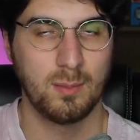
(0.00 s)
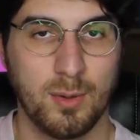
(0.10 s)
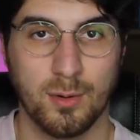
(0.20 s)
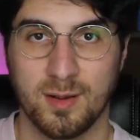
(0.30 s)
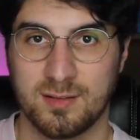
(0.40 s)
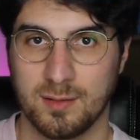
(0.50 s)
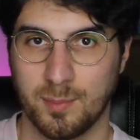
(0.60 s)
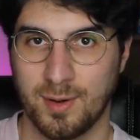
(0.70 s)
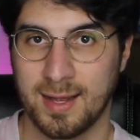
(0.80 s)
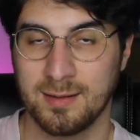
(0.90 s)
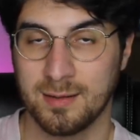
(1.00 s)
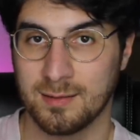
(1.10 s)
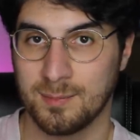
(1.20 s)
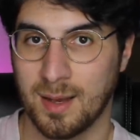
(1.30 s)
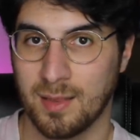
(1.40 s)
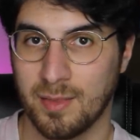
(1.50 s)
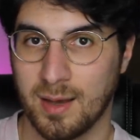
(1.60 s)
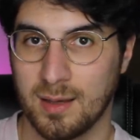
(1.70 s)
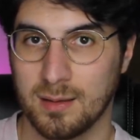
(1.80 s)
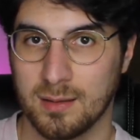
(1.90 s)
But Russell Brand doesn't mind
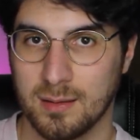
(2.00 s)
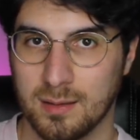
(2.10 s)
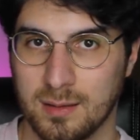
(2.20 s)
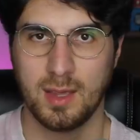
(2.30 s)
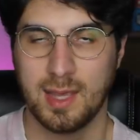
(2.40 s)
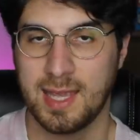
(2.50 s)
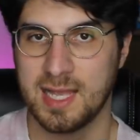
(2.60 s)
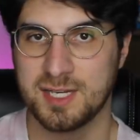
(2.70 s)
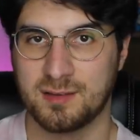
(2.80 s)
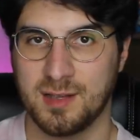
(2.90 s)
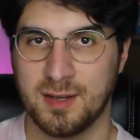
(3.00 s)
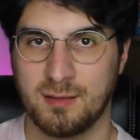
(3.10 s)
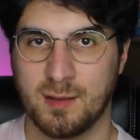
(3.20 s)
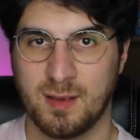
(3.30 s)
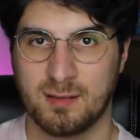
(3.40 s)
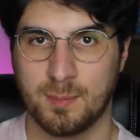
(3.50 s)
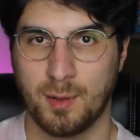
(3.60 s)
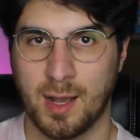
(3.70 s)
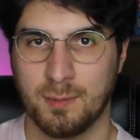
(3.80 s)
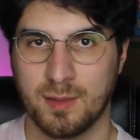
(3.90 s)
that. He just needed to be
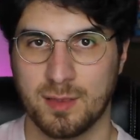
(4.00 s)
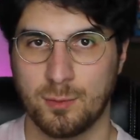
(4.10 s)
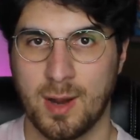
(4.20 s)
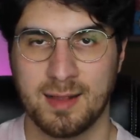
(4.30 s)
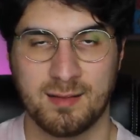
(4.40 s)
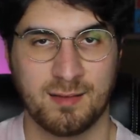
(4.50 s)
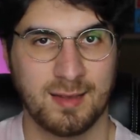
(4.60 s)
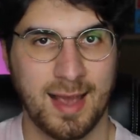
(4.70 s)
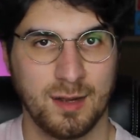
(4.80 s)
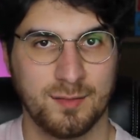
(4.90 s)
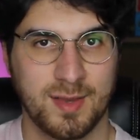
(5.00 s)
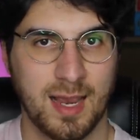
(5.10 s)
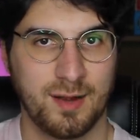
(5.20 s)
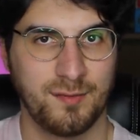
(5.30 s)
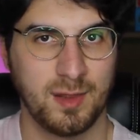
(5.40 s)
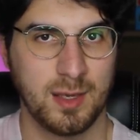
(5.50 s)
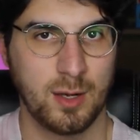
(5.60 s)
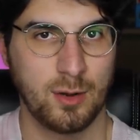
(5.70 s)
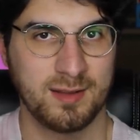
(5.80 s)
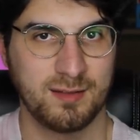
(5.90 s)
supplied with the right set of carefully
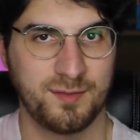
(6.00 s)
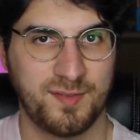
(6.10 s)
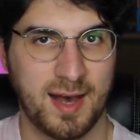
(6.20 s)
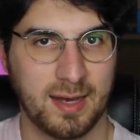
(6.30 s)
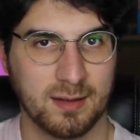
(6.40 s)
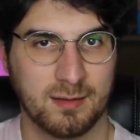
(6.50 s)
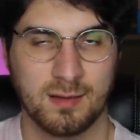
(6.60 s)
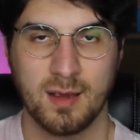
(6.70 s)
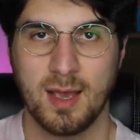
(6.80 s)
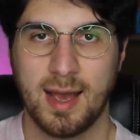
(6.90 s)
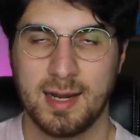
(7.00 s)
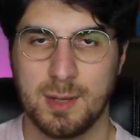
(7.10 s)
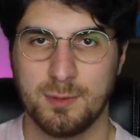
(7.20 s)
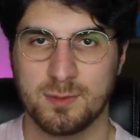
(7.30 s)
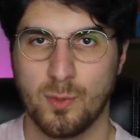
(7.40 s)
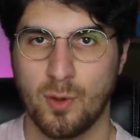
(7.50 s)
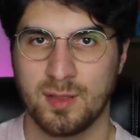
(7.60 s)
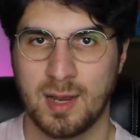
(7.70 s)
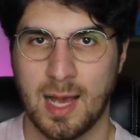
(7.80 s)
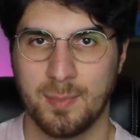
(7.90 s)
curated facts, and he was more
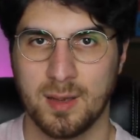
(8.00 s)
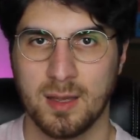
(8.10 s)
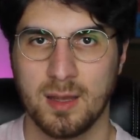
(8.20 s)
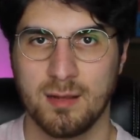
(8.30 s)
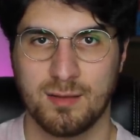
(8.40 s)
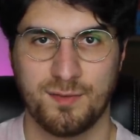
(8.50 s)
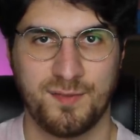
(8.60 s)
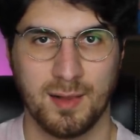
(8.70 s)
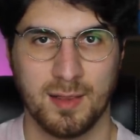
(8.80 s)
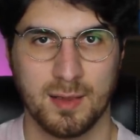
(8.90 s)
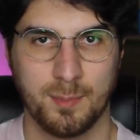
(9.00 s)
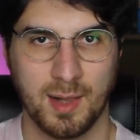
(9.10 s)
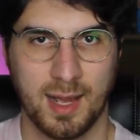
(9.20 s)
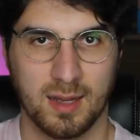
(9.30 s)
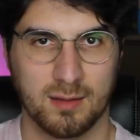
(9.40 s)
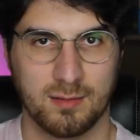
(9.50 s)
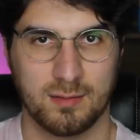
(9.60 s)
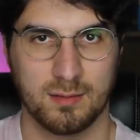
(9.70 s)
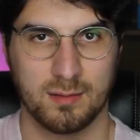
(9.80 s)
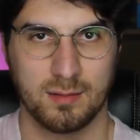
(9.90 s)
than happy to fill in the
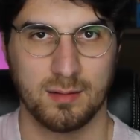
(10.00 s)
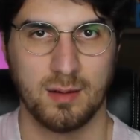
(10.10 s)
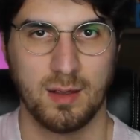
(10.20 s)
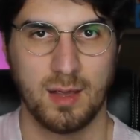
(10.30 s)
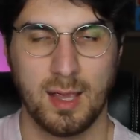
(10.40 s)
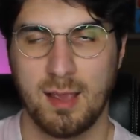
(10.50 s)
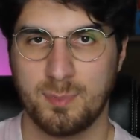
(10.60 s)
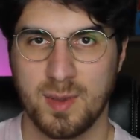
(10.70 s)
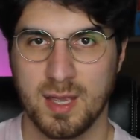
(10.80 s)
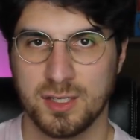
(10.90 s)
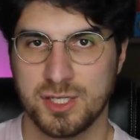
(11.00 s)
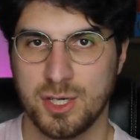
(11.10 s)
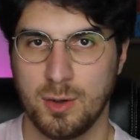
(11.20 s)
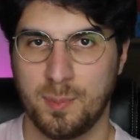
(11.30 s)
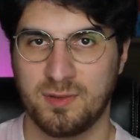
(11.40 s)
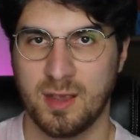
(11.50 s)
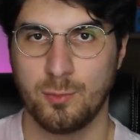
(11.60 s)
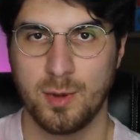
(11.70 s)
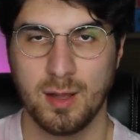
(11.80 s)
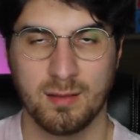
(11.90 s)
blanks. He's being duped
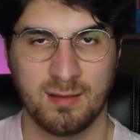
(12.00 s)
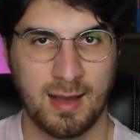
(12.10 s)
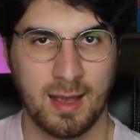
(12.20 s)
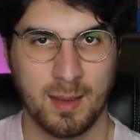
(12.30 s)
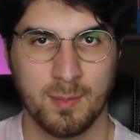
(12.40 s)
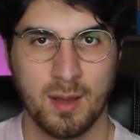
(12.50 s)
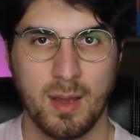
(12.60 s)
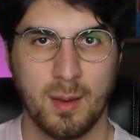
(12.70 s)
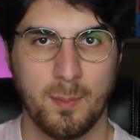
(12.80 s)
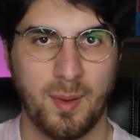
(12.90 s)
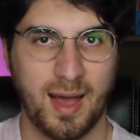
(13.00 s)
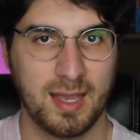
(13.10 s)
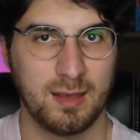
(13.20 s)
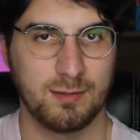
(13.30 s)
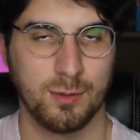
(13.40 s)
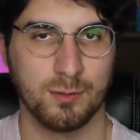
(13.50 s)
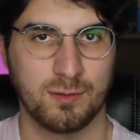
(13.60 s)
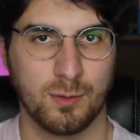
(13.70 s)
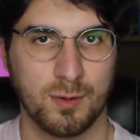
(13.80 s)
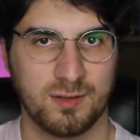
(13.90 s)
in real time by his own
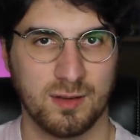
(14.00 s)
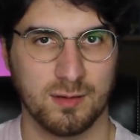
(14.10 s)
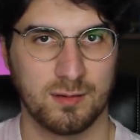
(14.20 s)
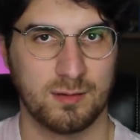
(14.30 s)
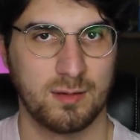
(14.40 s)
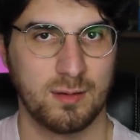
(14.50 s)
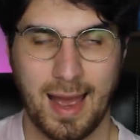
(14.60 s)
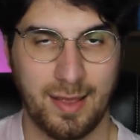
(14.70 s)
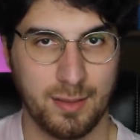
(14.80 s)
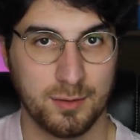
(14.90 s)
sources. And the